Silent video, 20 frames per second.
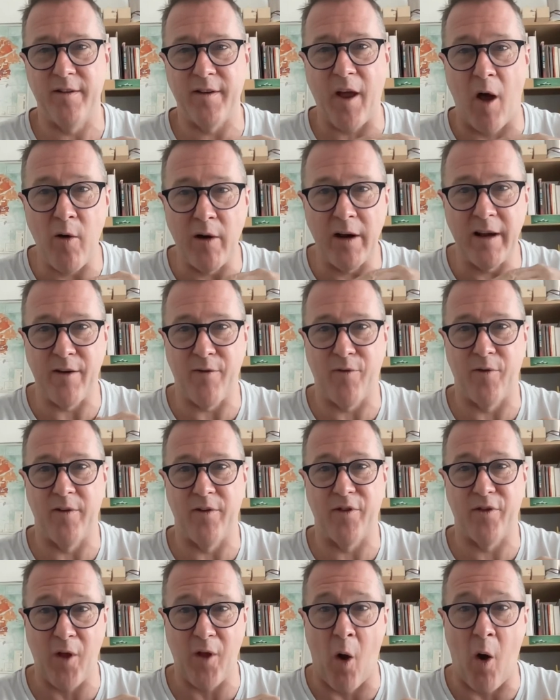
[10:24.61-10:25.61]
totally different
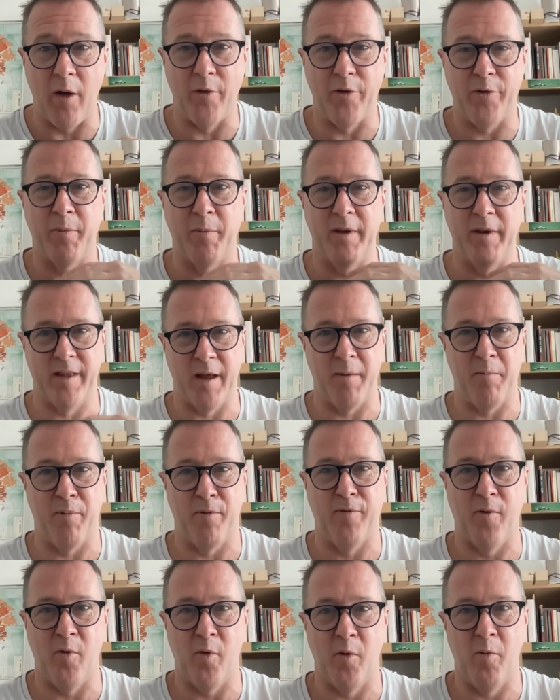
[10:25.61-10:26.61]
styles, but they
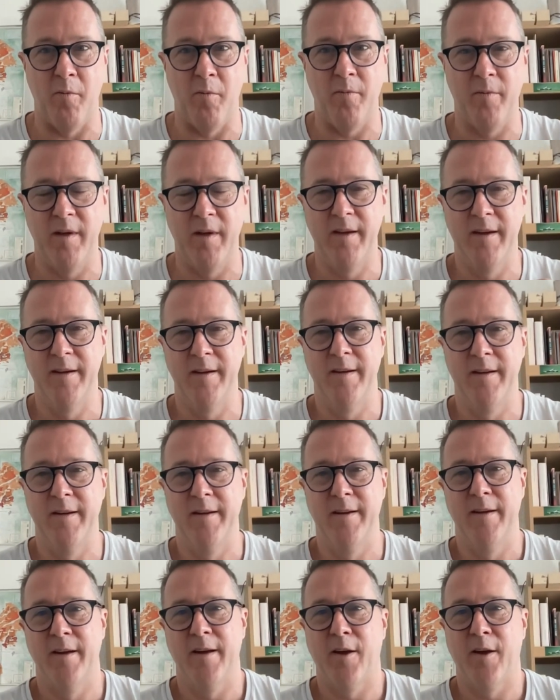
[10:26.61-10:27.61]
perform.
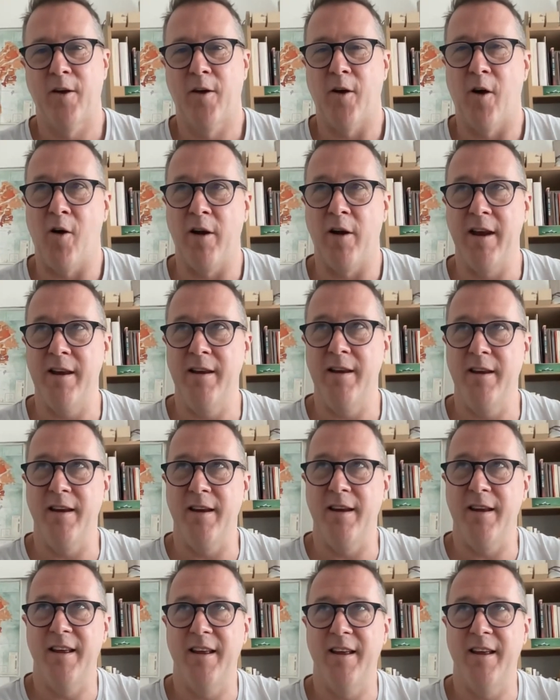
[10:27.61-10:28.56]
Colin